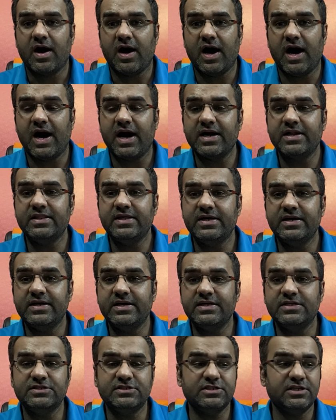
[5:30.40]
Are they
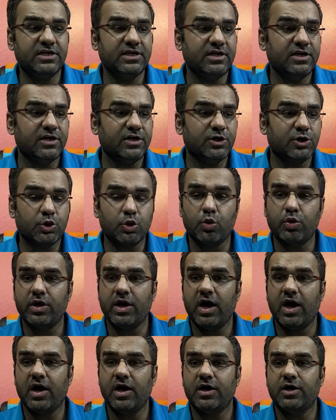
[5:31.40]
teaching
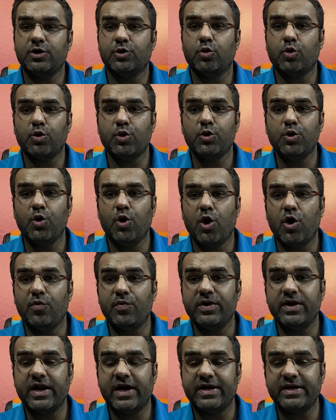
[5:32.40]
TONA, Tokyo
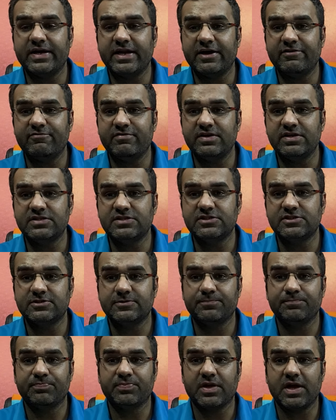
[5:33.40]
overnight average?